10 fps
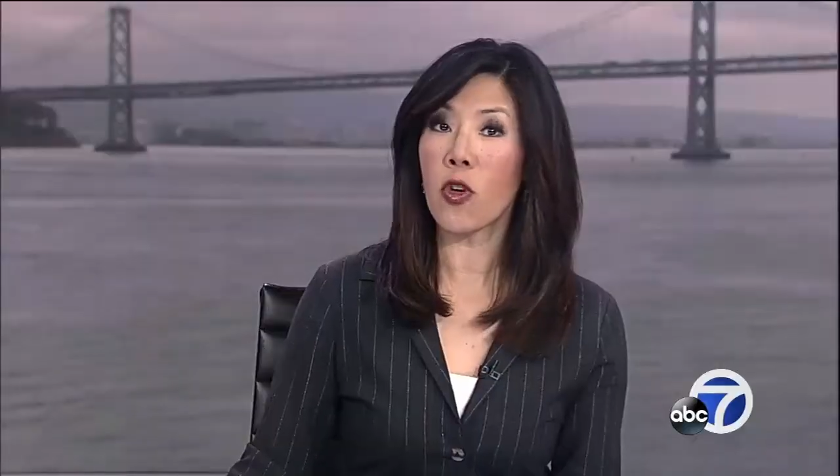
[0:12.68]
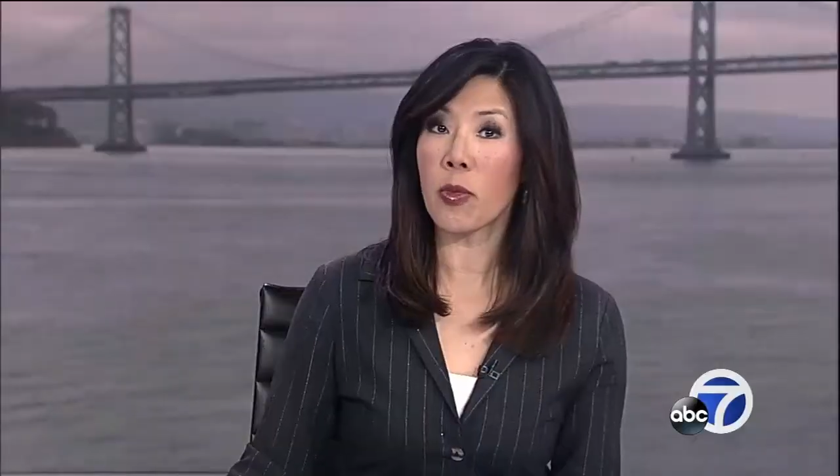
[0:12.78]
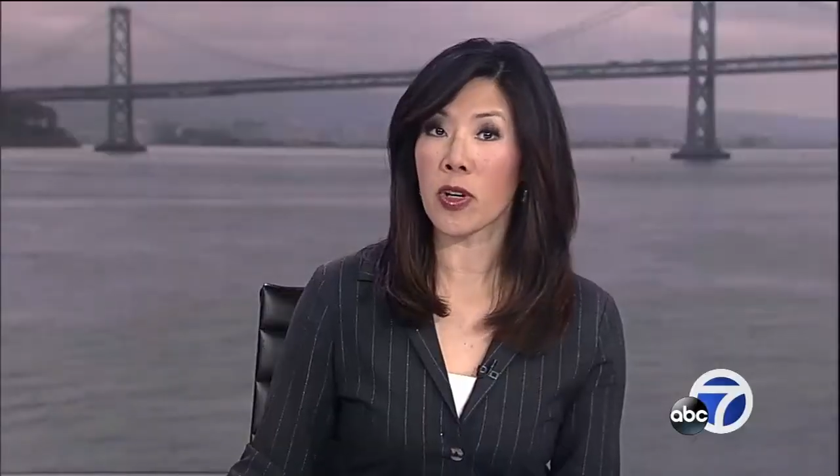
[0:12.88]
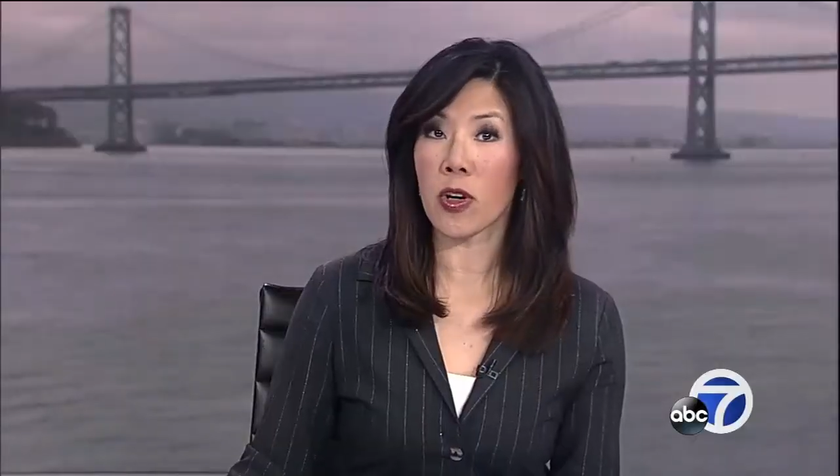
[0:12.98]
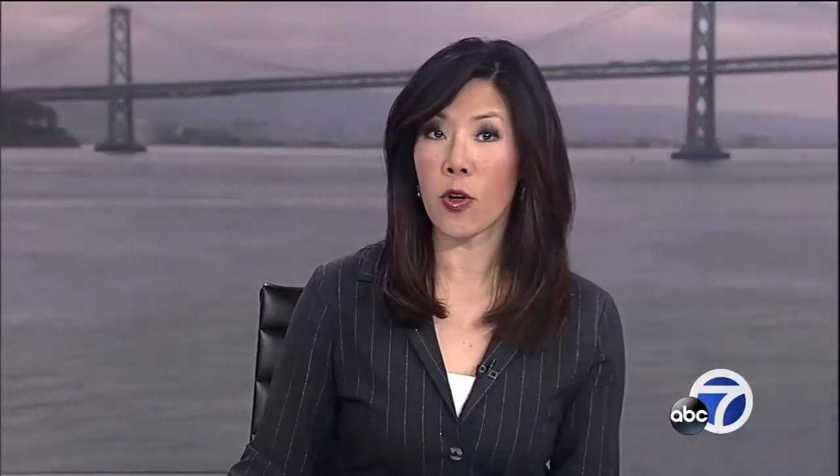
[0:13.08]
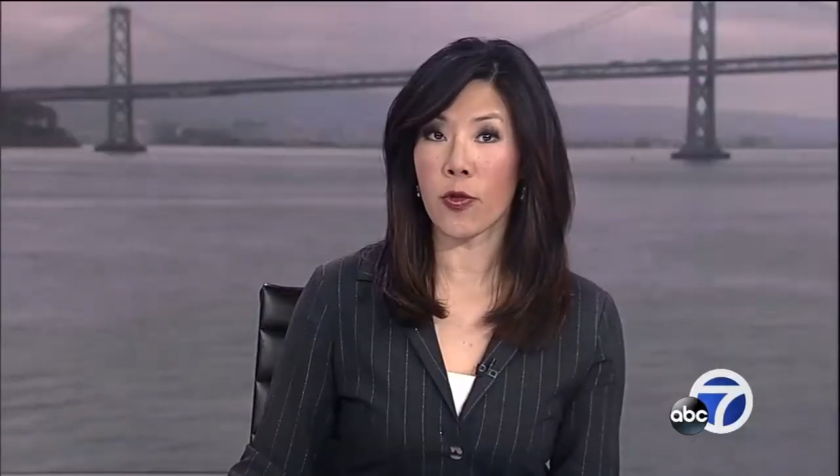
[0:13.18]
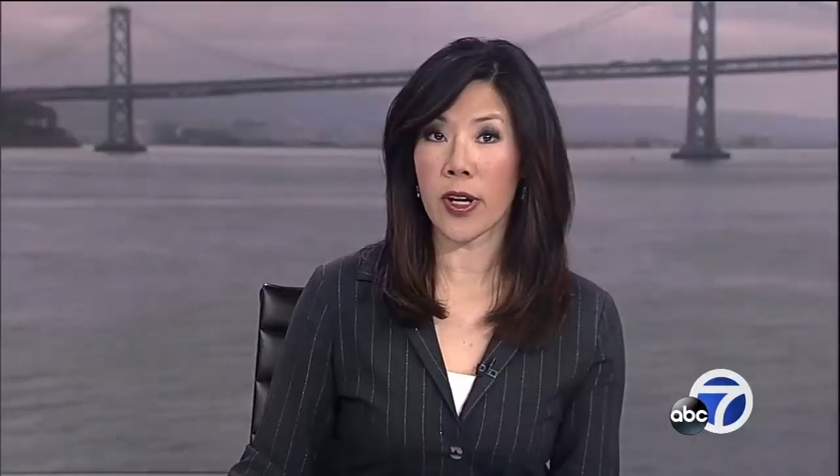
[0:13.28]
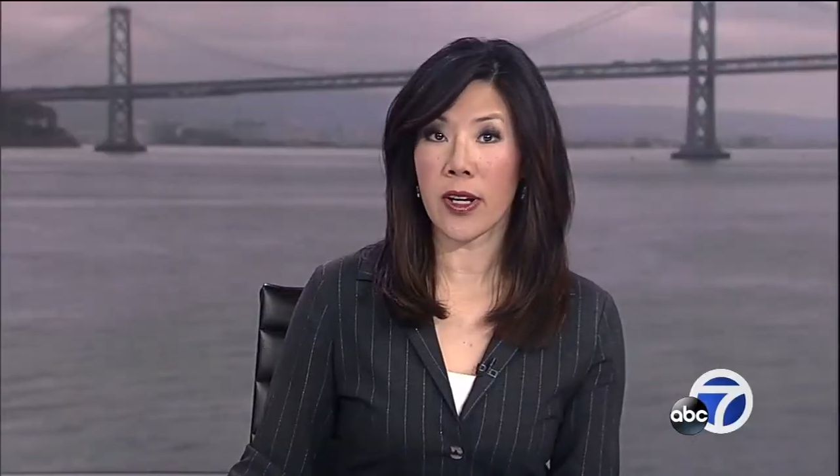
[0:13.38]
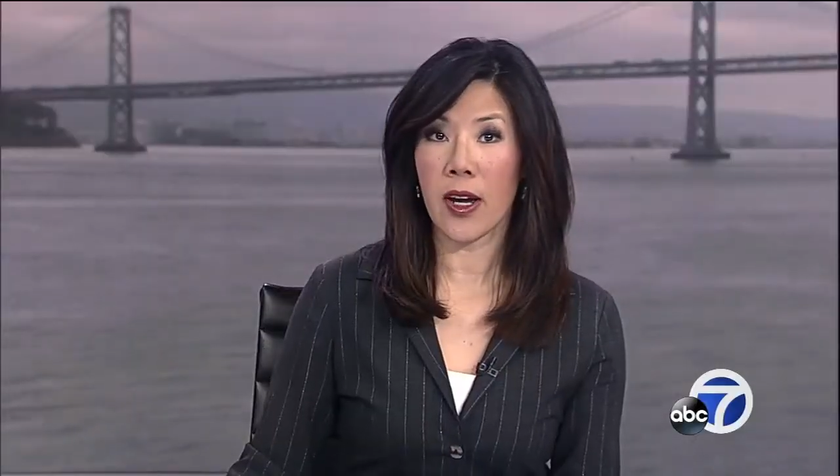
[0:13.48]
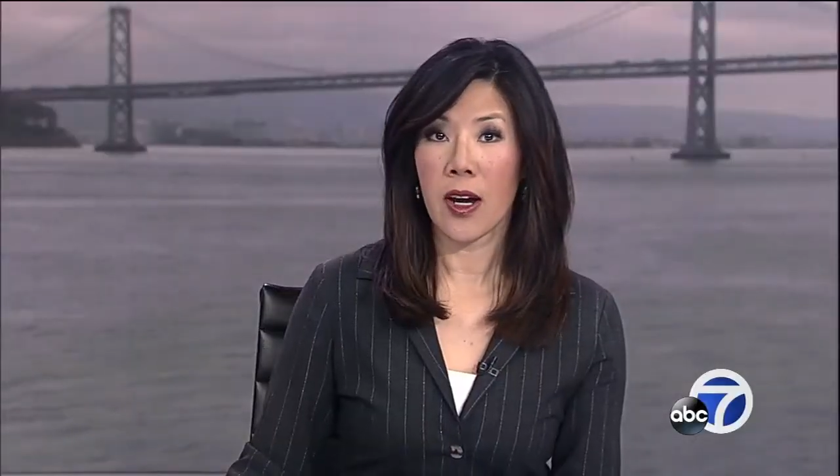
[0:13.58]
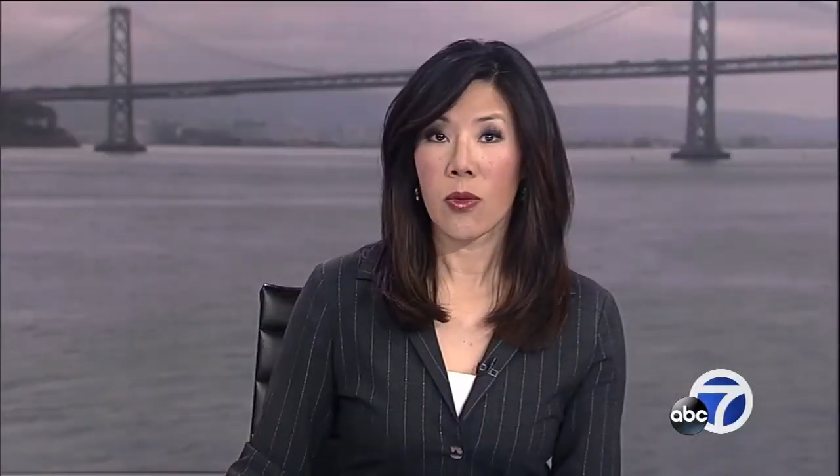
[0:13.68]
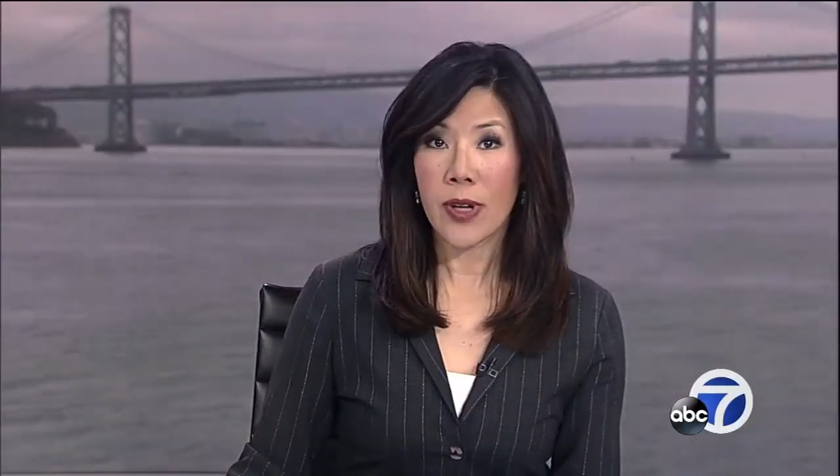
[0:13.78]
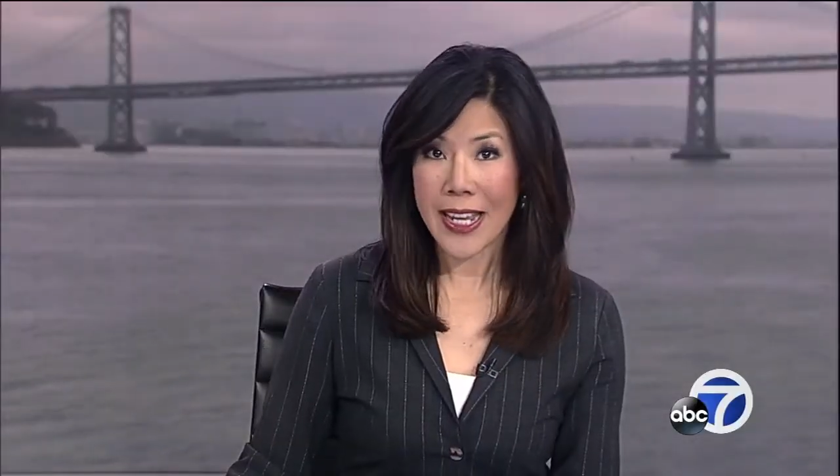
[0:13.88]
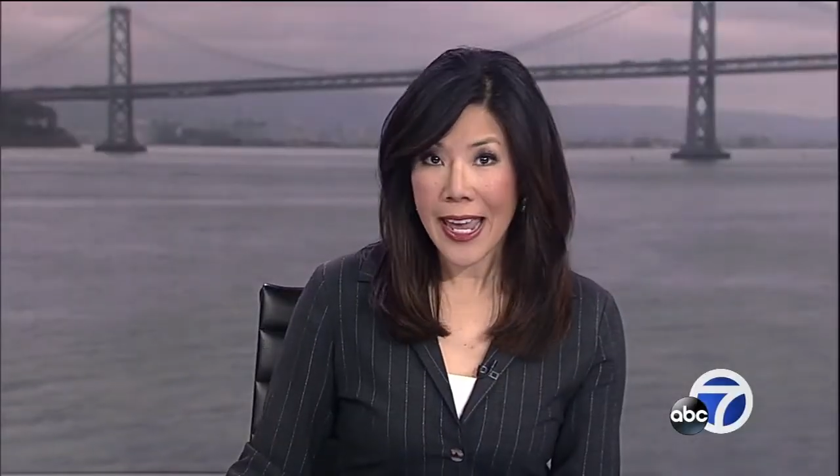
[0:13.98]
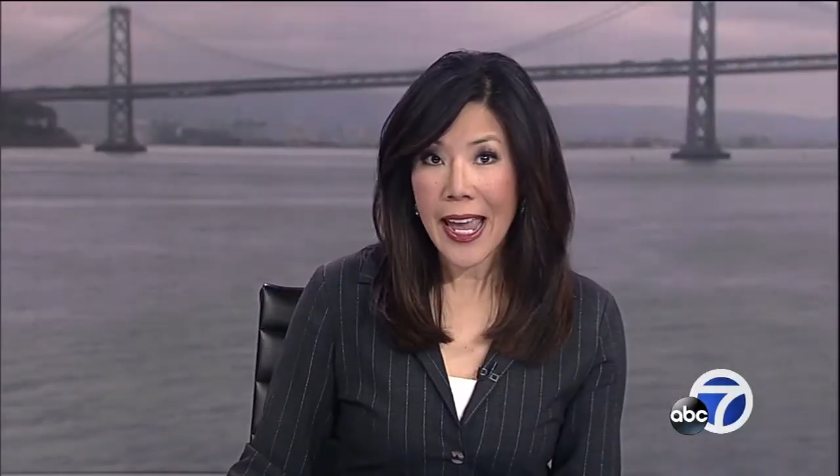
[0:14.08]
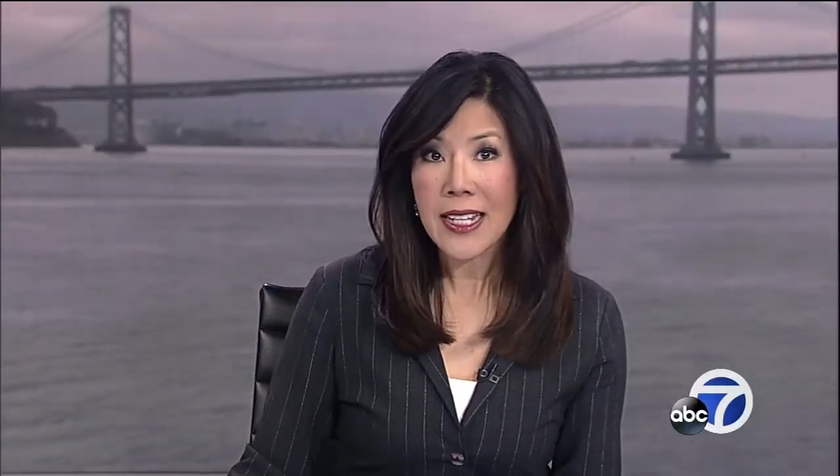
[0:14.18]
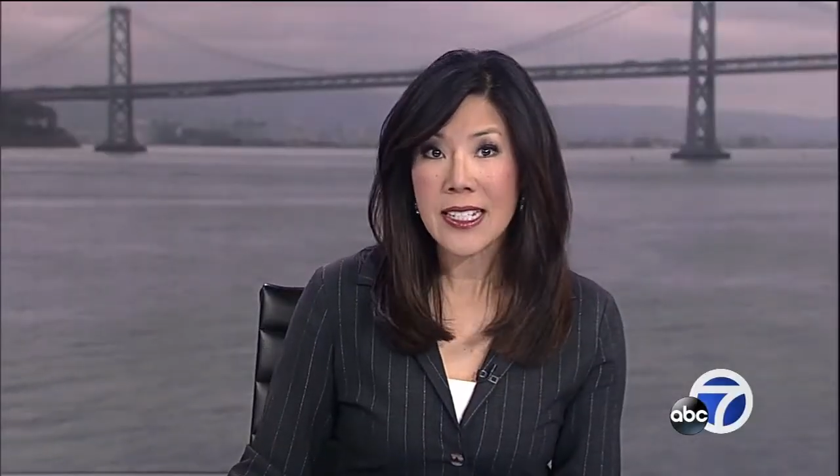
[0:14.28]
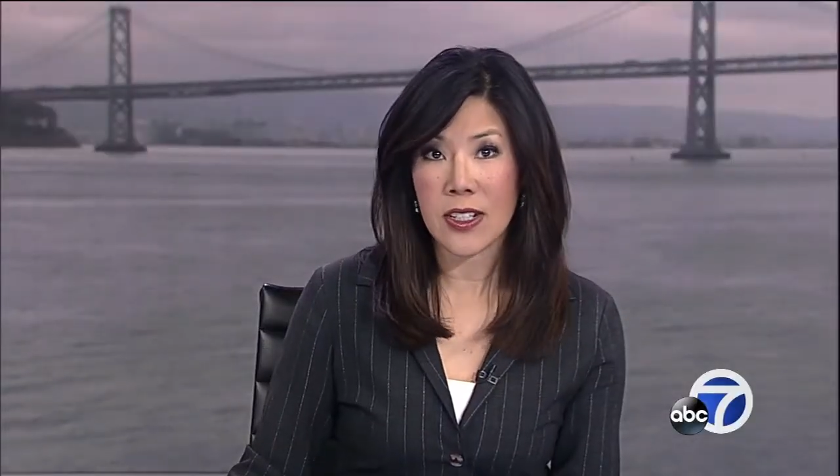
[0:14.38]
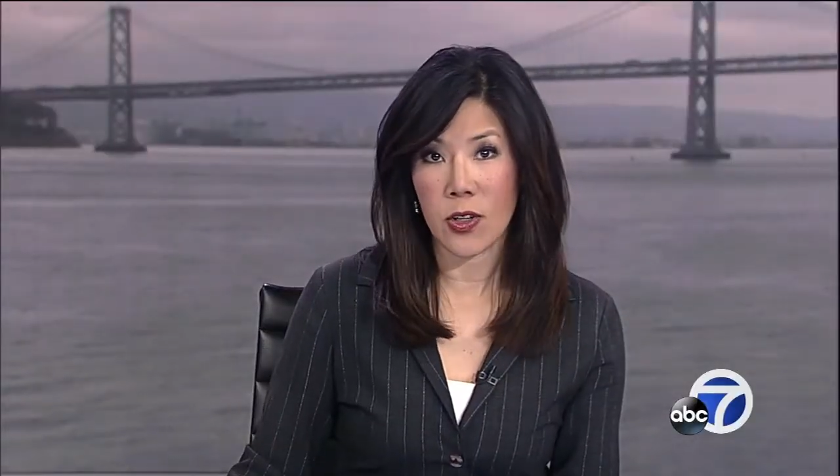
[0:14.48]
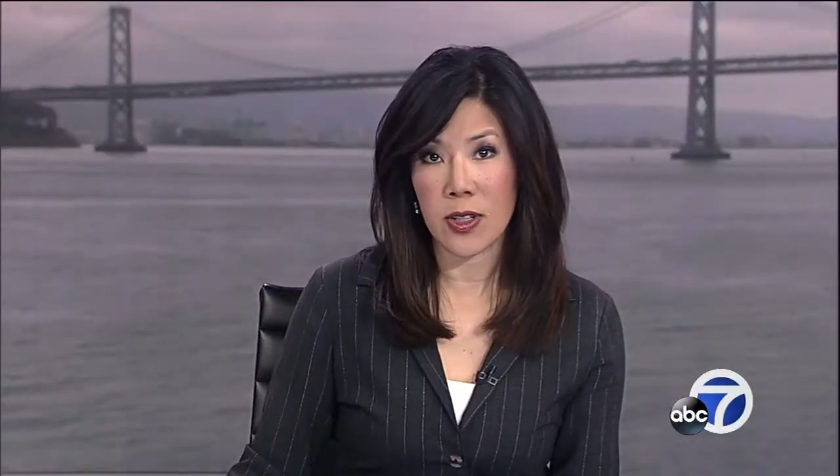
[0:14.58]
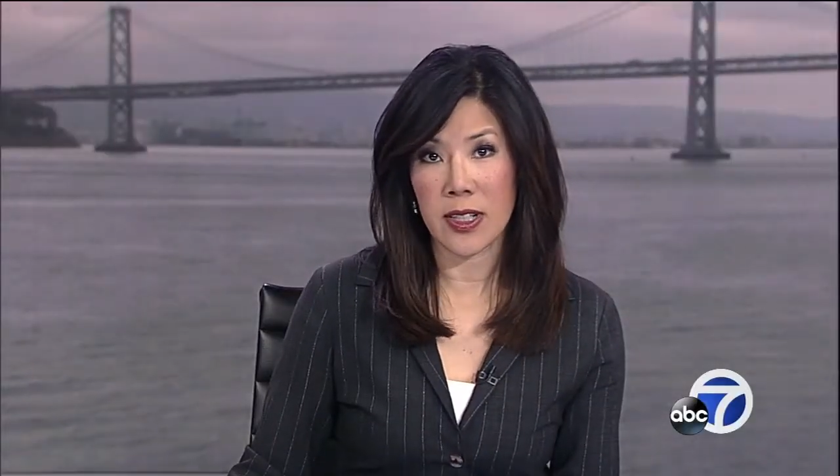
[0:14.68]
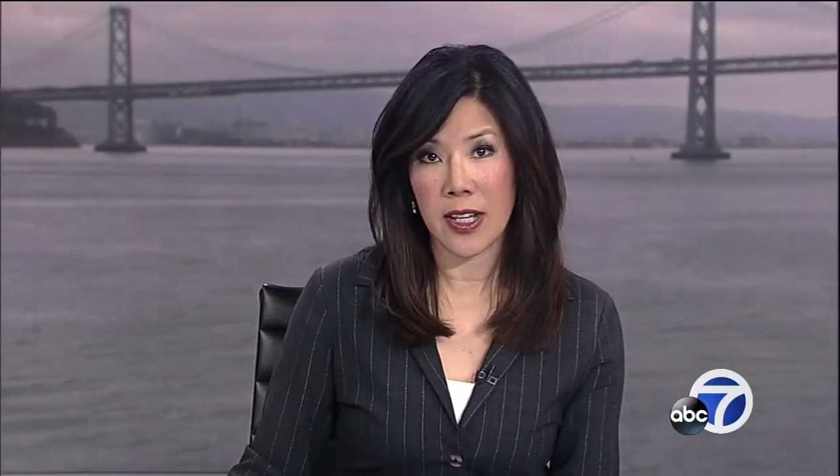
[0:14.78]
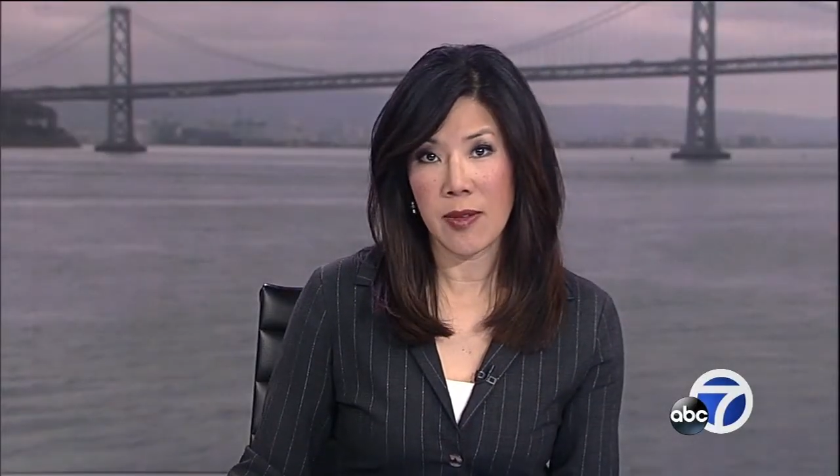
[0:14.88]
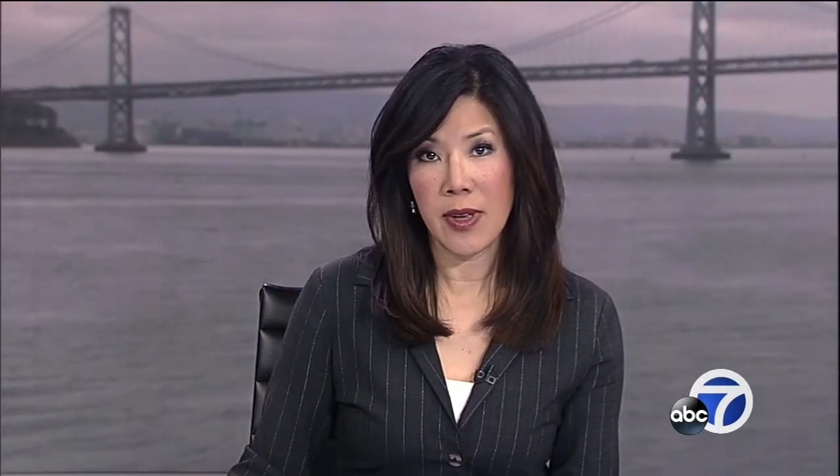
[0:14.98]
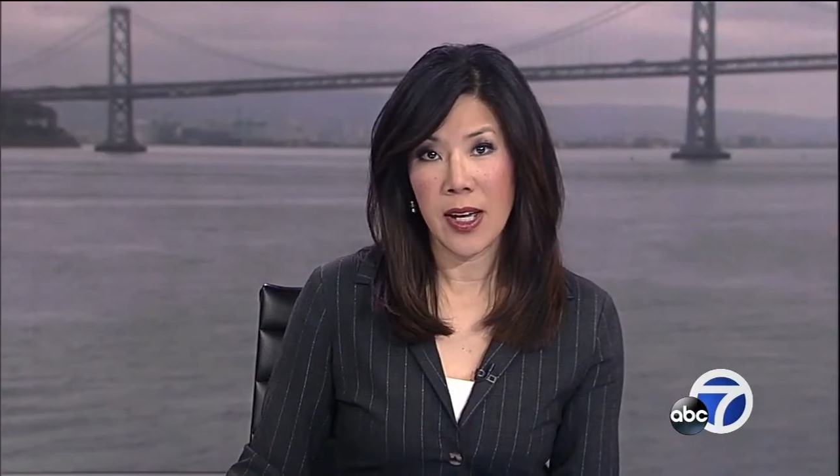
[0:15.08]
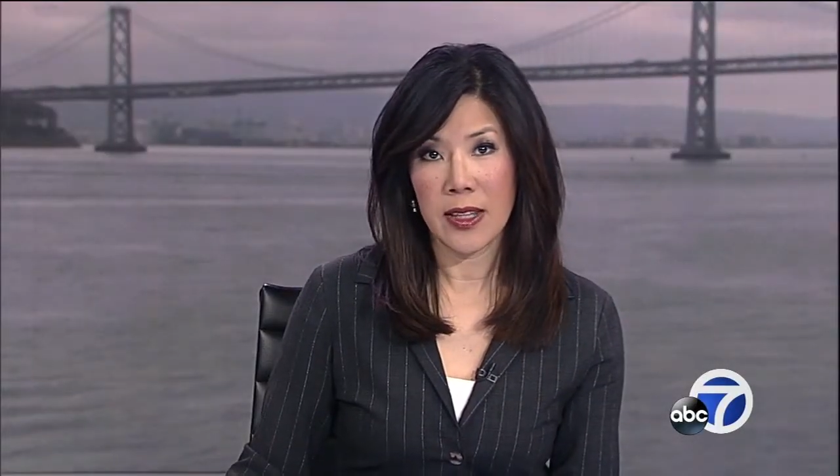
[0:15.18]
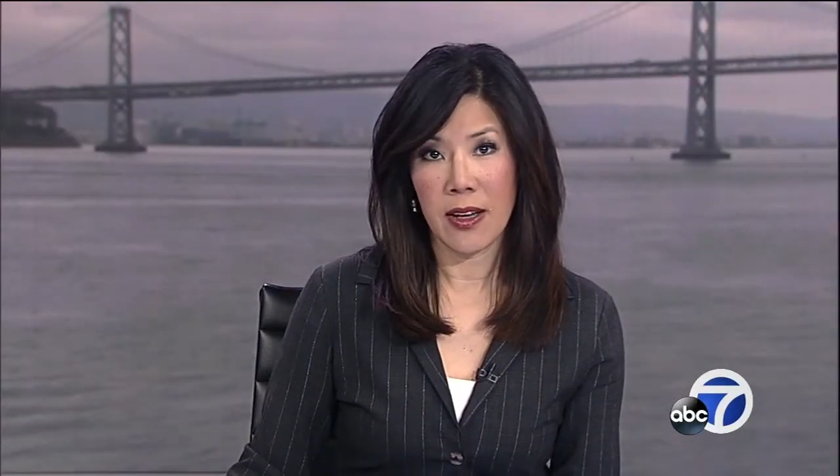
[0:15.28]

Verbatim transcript: former girlfriend recanted her claim